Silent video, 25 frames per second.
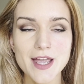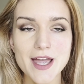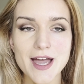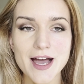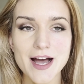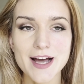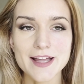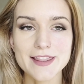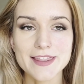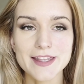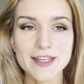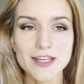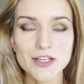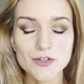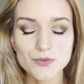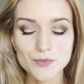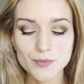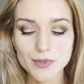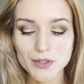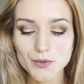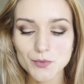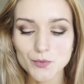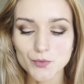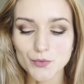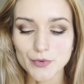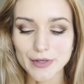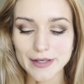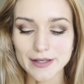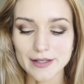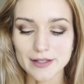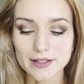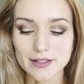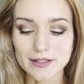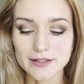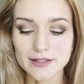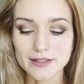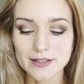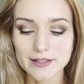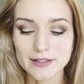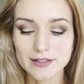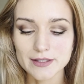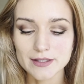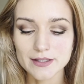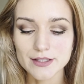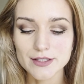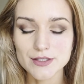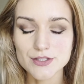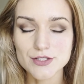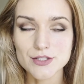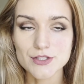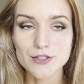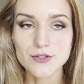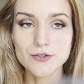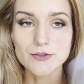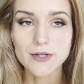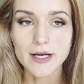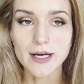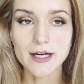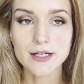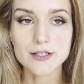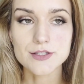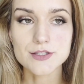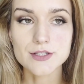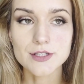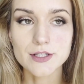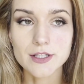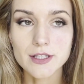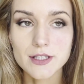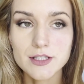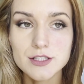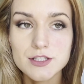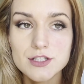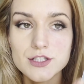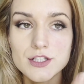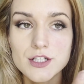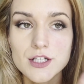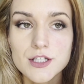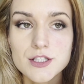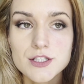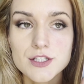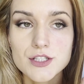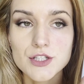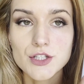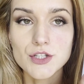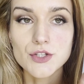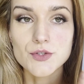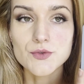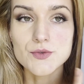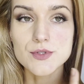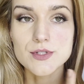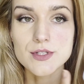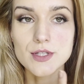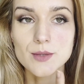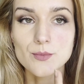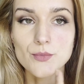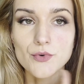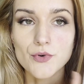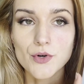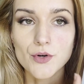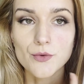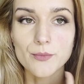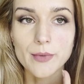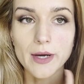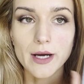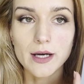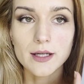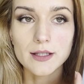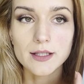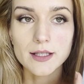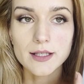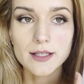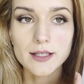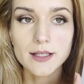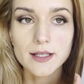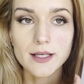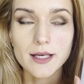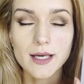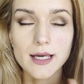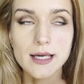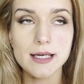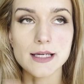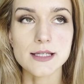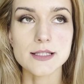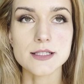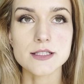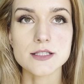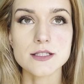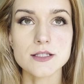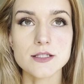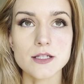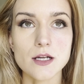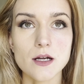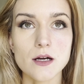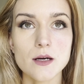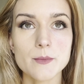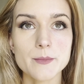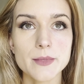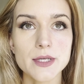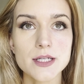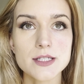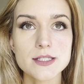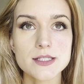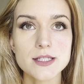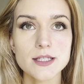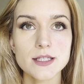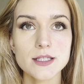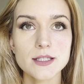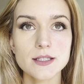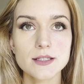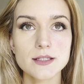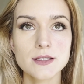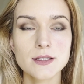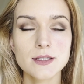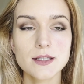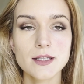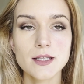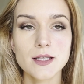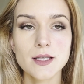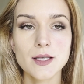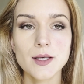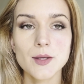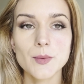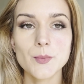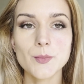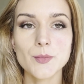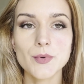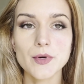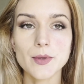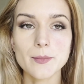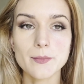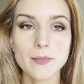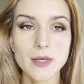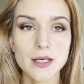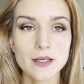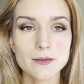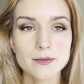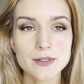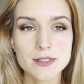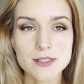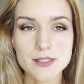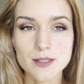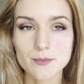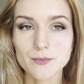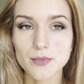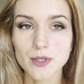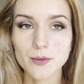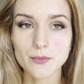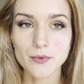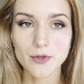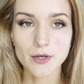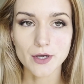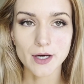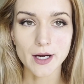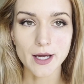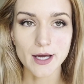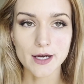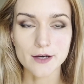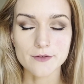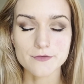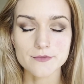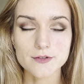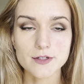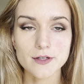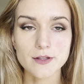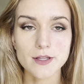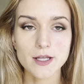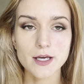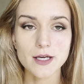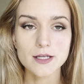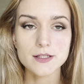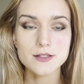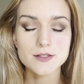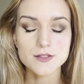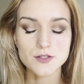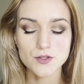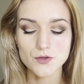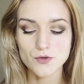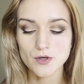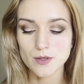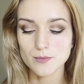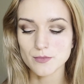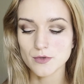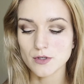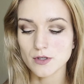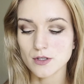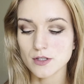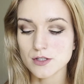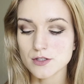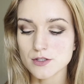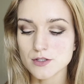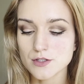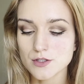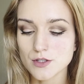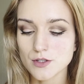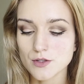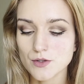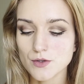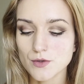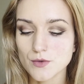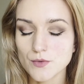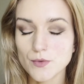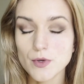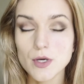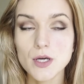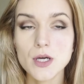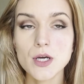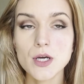I think it'd be weird to actually just use the Pro Palette and not mix it, but maybe some people are after that, so I'm gonna show